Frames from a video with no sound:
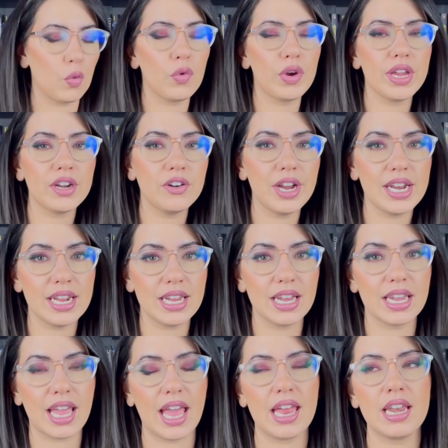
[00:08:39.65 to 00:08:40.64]
Reiterating
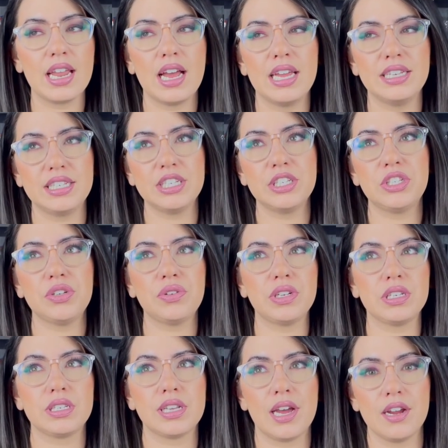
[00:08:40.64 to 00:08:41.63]
again, I did do an
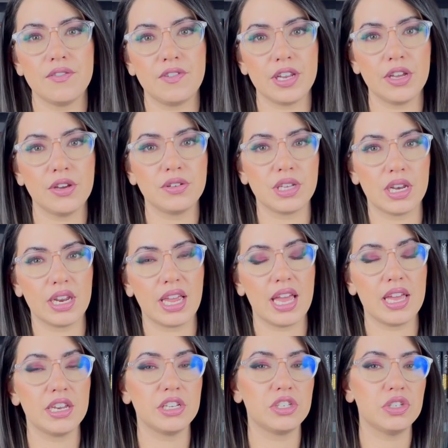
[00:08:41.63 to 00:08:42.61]
entire video
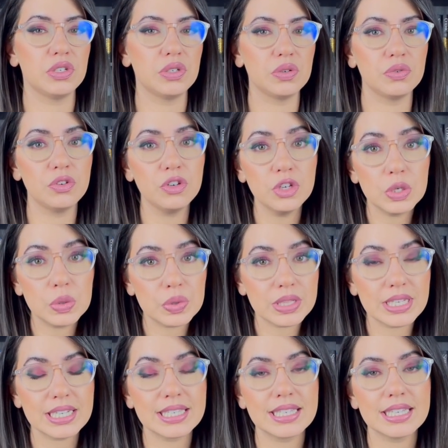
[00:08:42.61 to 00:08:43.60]
dedicated to new
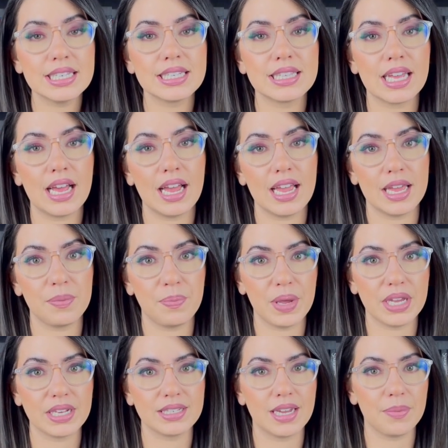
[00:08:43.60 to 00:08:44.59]
releases that I had
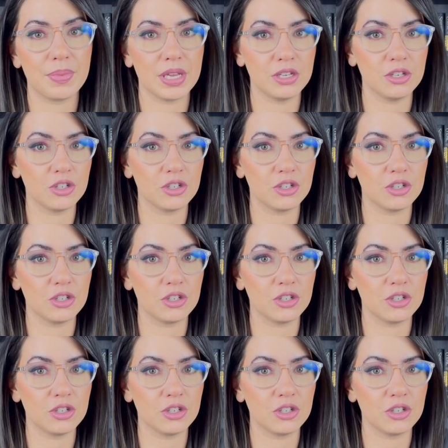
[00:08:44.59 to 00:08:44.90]
picked up in